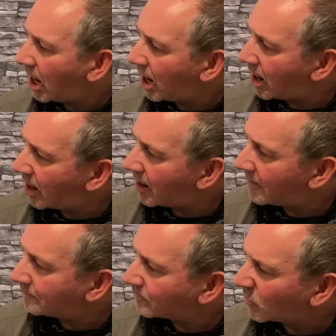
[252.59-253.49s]

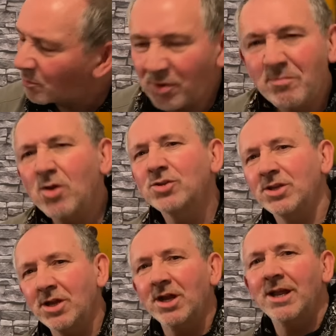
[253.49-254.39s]
Uh, but
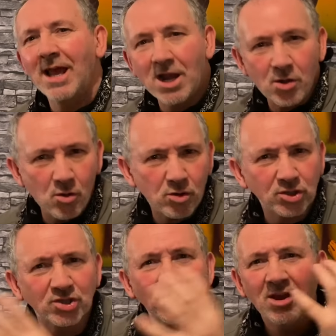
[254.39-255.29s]
mostly you're going to get
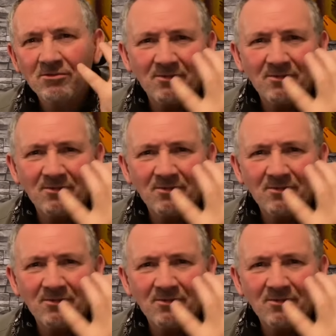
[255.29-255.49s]
looks,